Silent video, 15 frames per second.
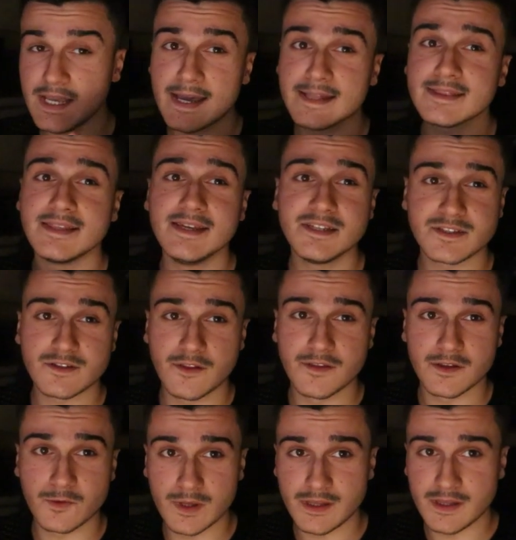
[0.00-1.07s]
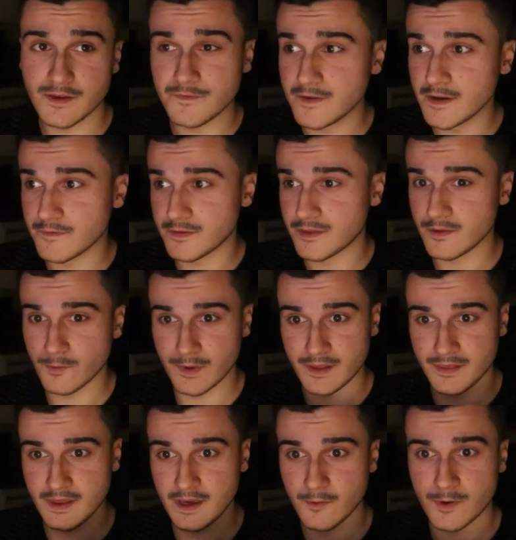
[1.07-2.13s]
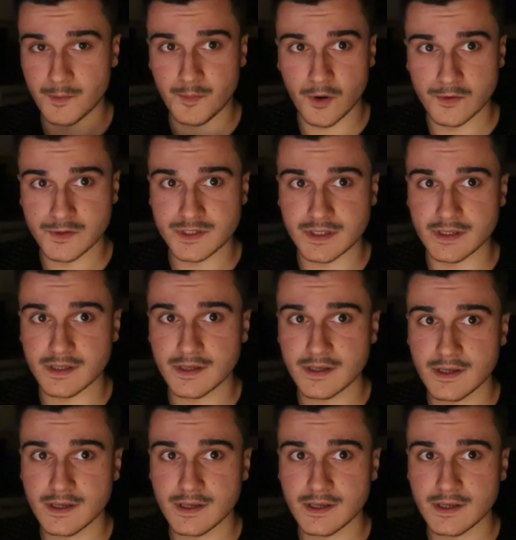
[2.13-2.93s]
at least on the 25th when they were posted.